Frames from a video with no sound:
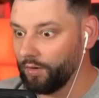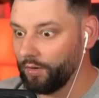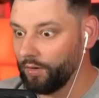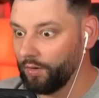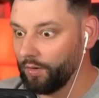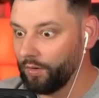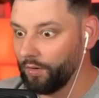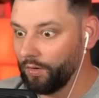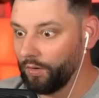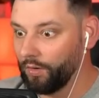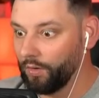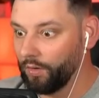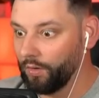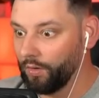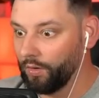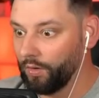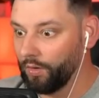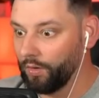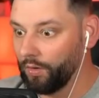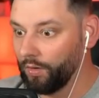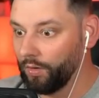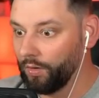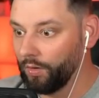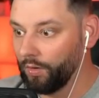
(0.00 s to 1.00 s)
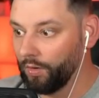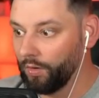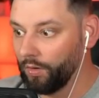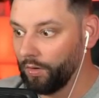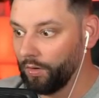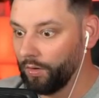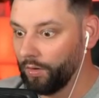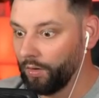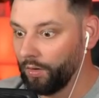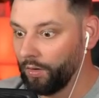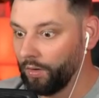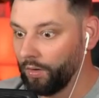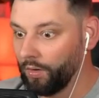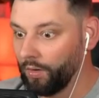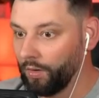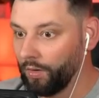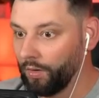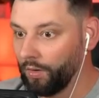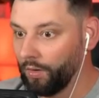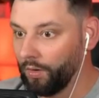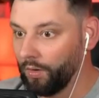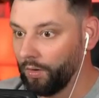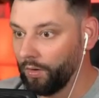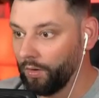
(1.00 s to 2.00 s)

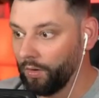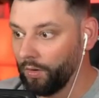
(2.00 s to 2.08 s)
Nothing is said.